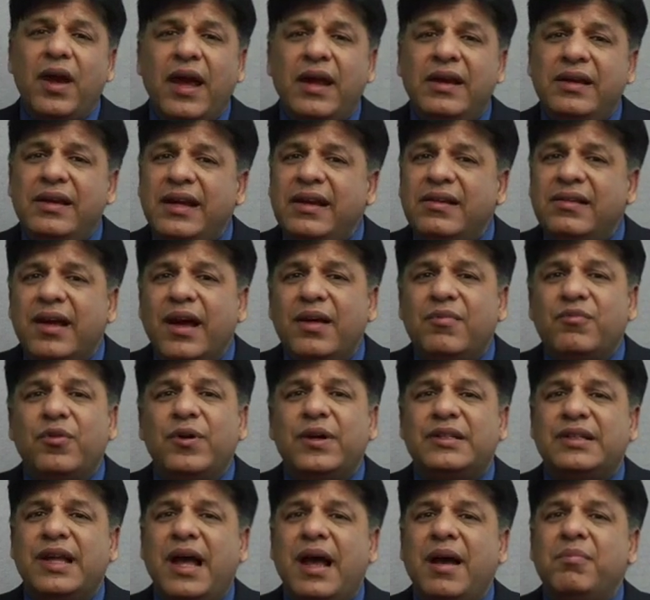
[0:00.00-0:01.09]
anytime, for
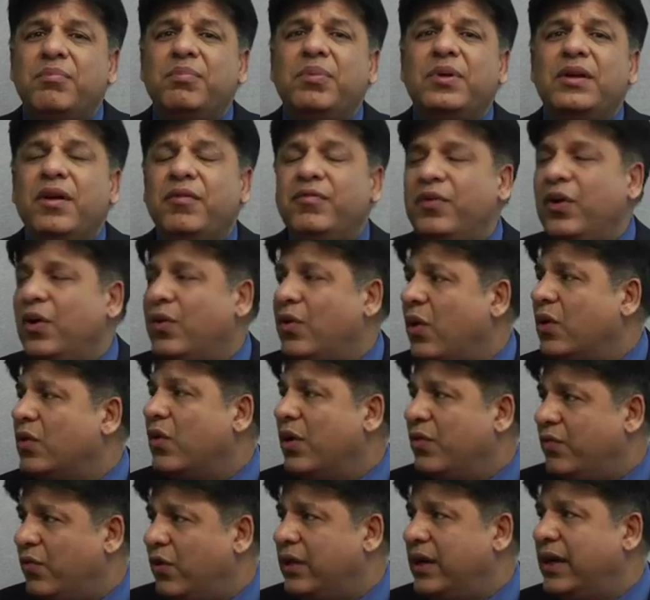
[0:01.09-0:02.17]
example, if you're not
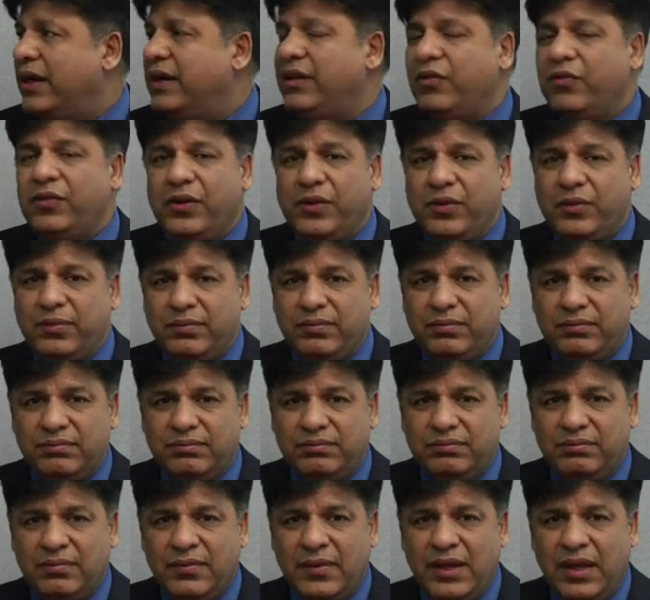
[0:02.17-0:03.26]
going for the interview
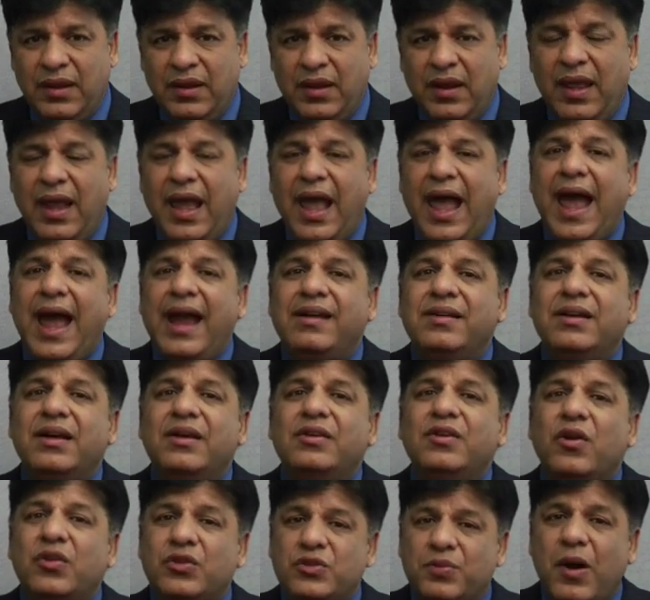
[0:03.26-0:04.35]
and
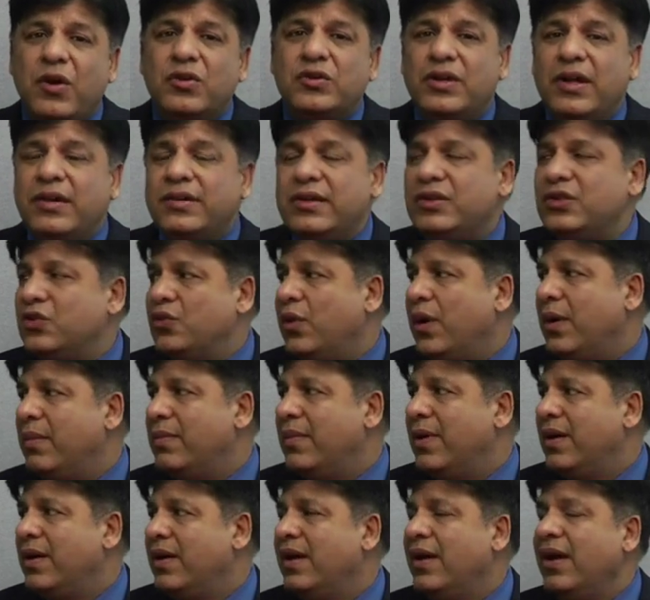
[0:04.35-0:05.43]
your spouse doesn't show up,
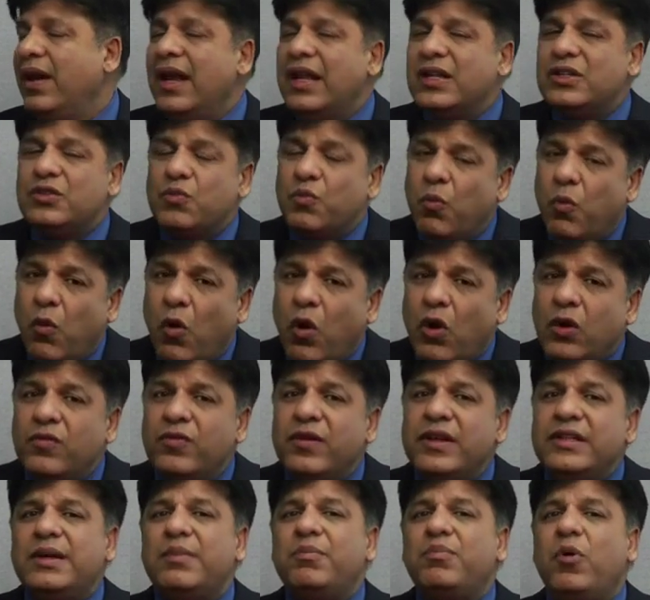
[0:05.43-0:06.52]
it's
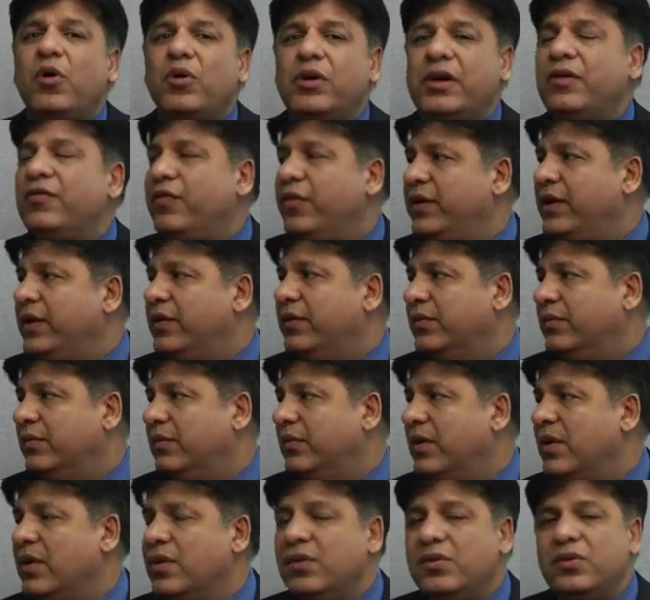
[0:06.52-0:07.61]
always important for you
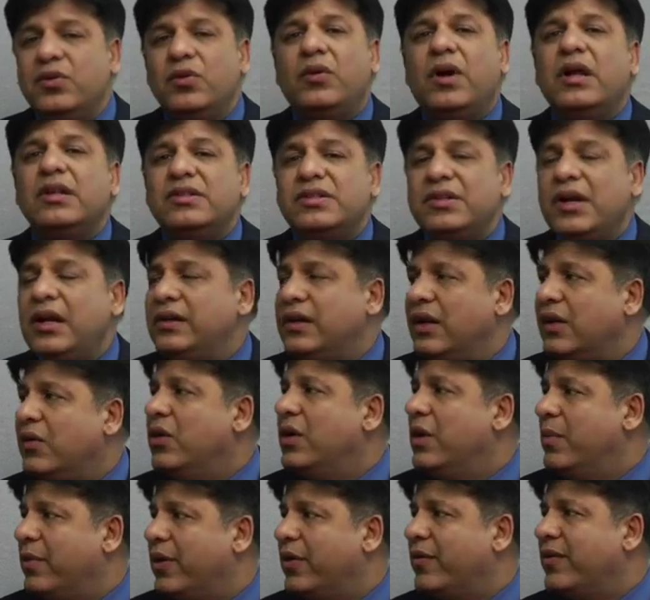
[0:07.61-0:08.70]
to consult a good
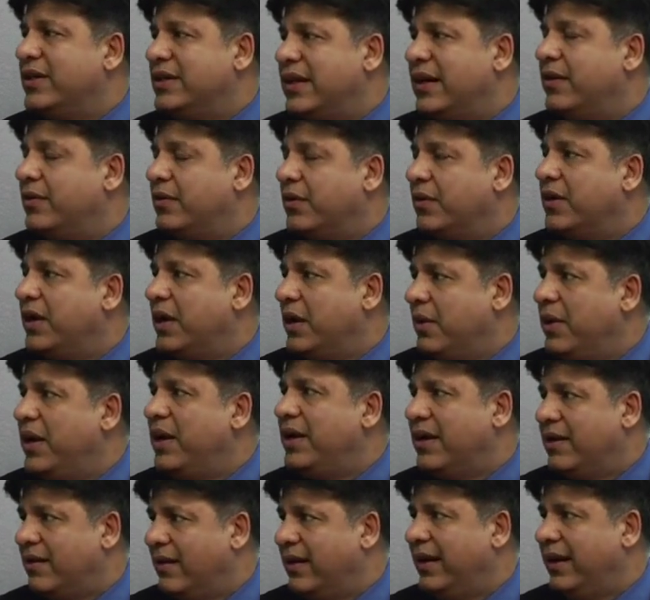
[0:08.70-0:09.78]
immigration attorney
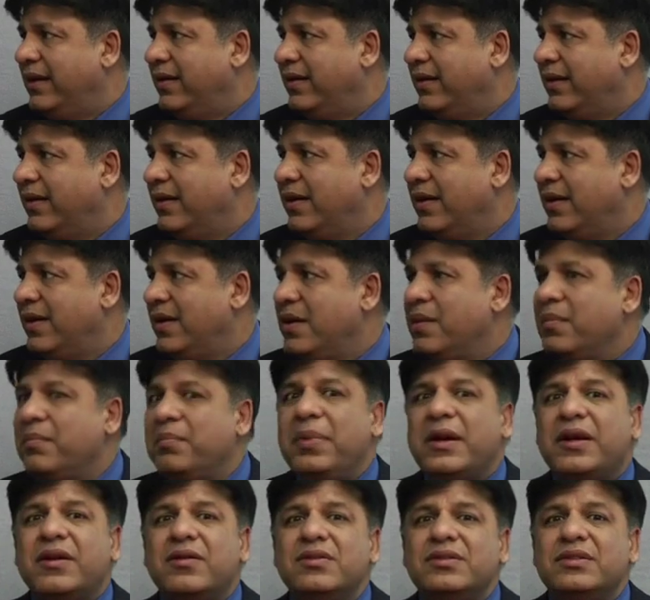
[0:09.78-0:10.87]
immediately,
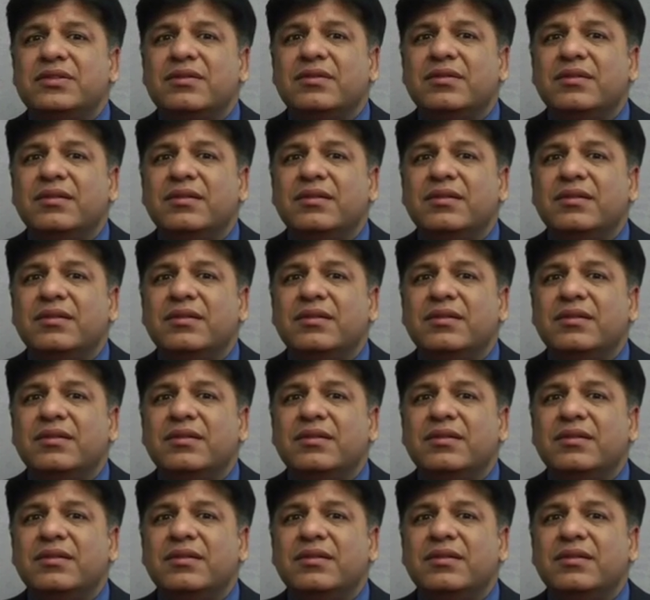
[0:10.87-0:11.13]
because